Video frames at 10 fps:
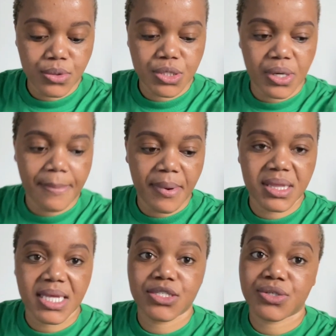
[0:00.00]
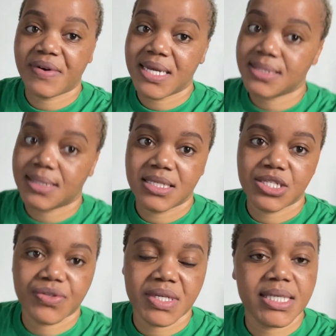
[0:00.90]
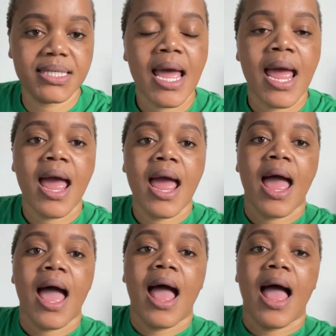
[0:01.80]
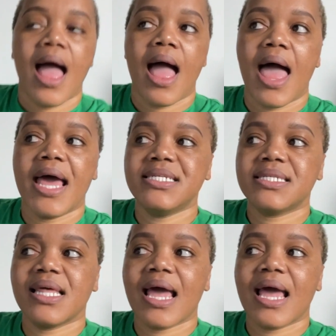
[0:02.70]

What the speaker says: Sorry about that, literally. And